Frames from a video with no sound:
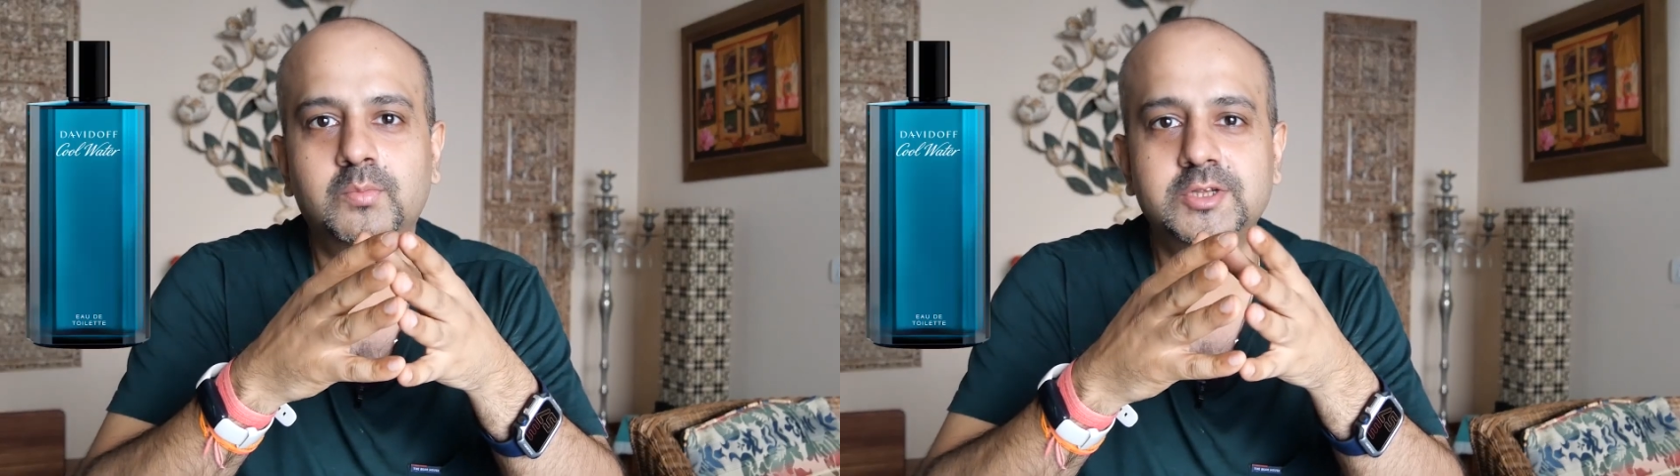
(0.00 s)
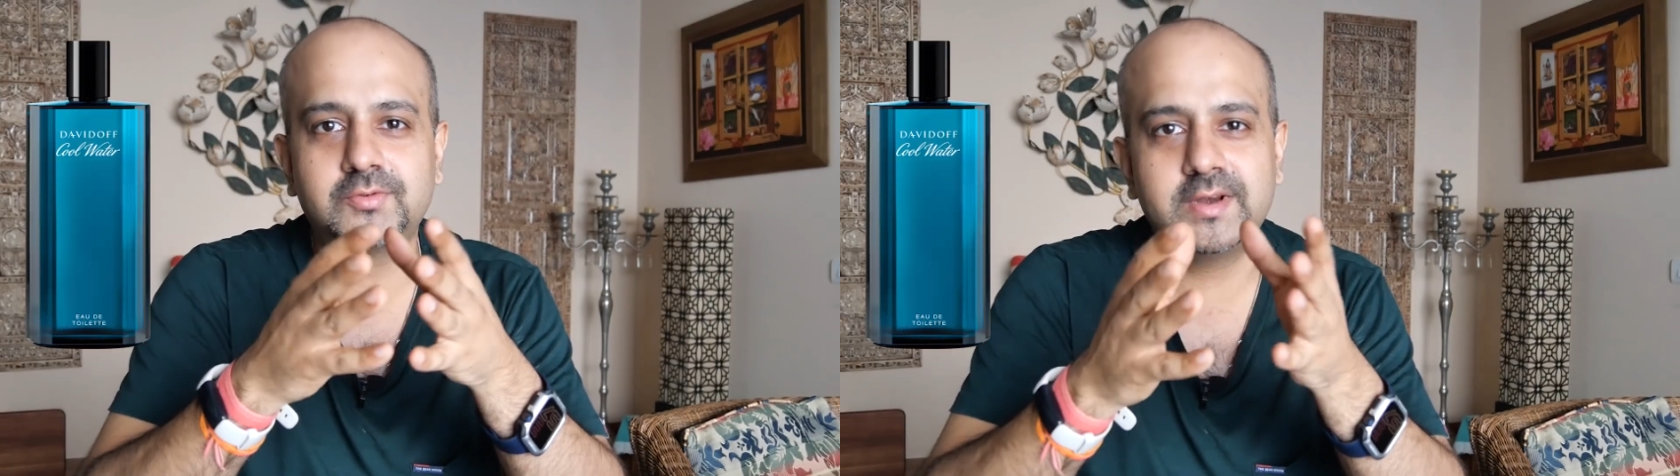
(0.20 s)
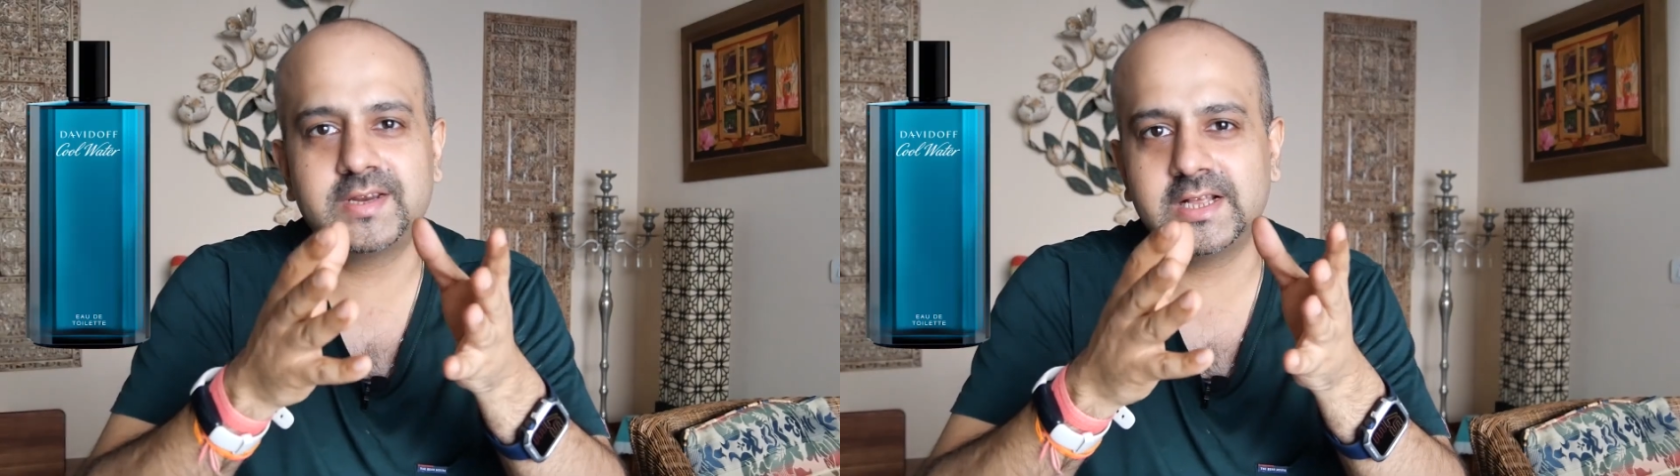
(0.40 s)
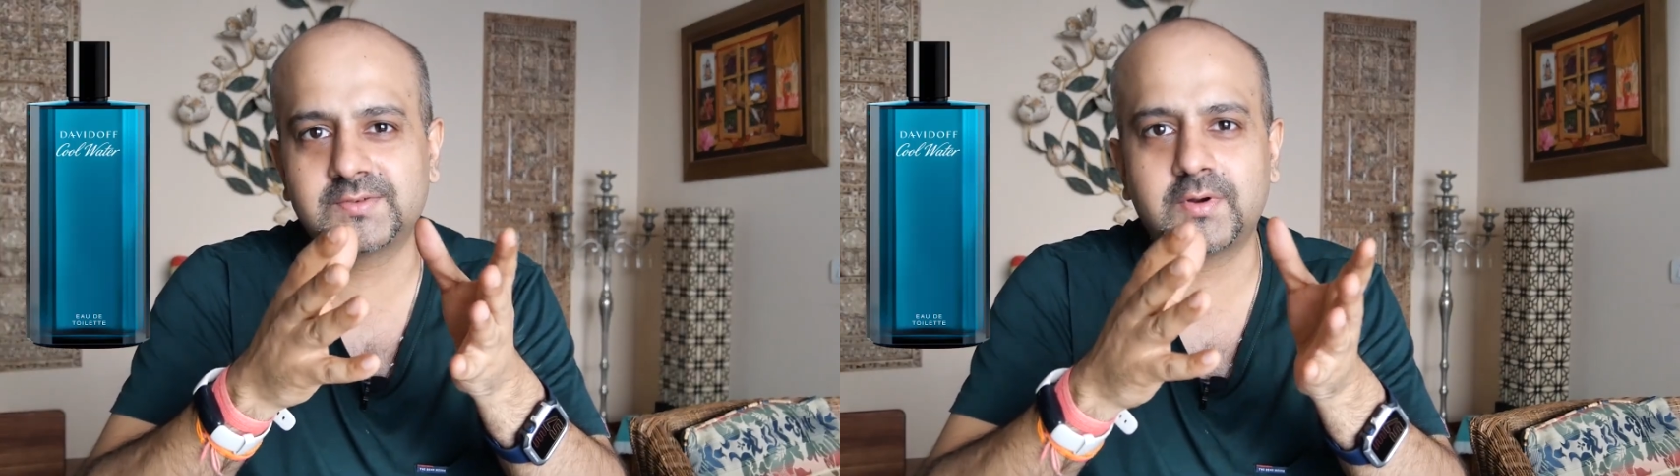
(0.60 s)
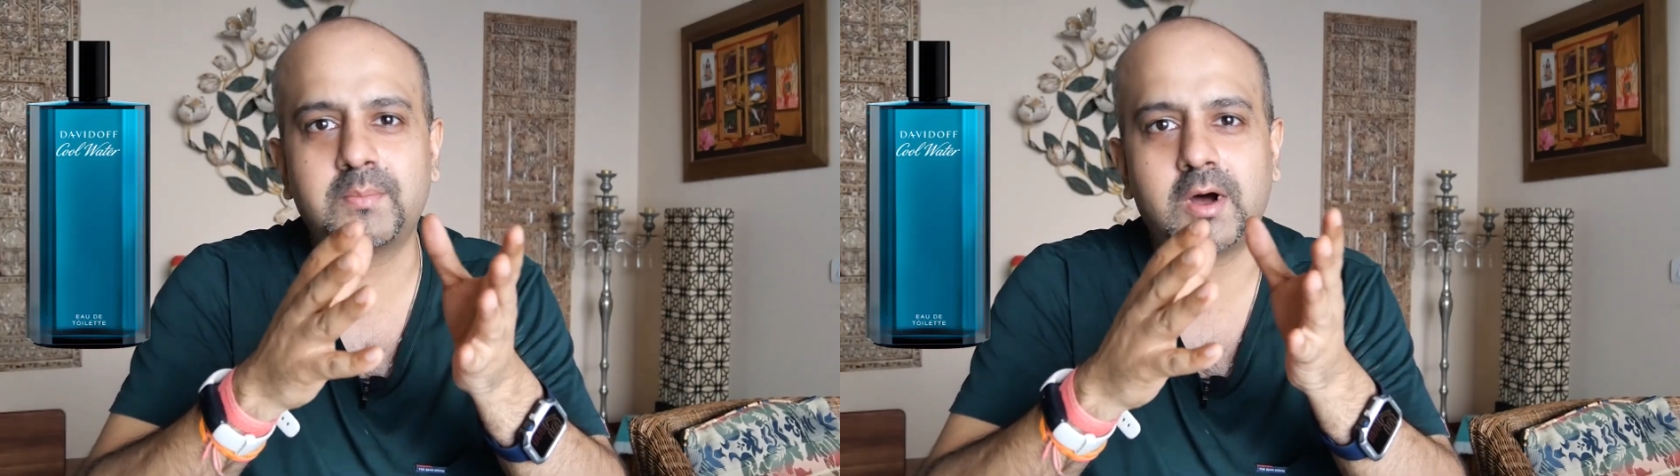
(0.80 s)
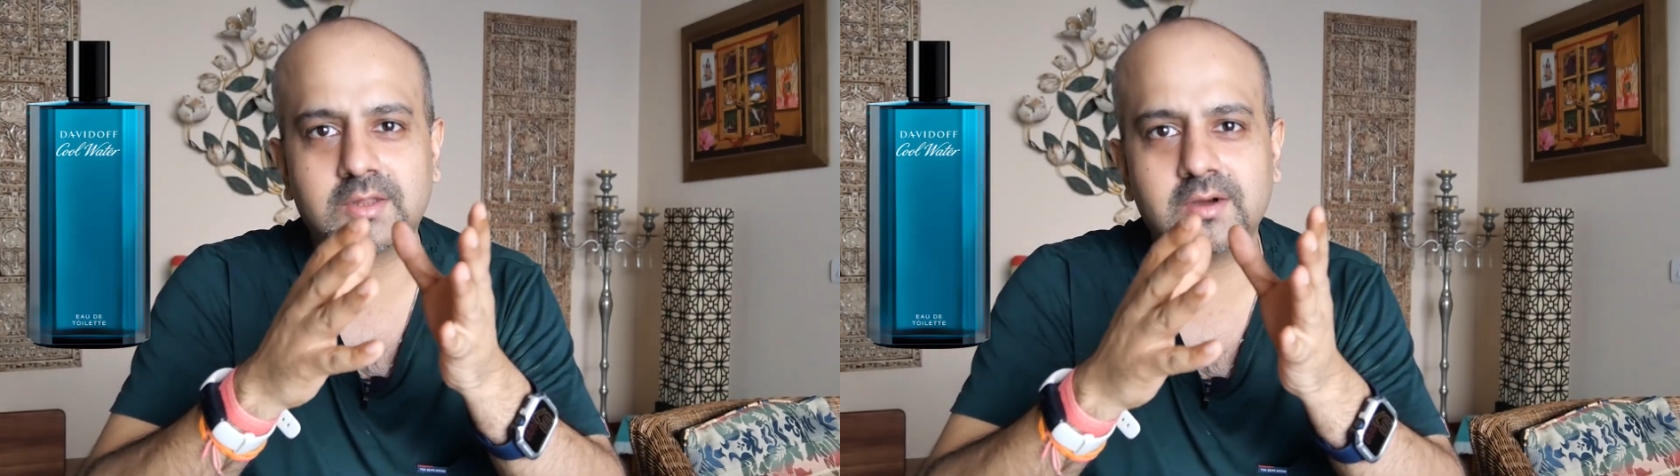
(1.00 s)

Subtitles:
which retails for about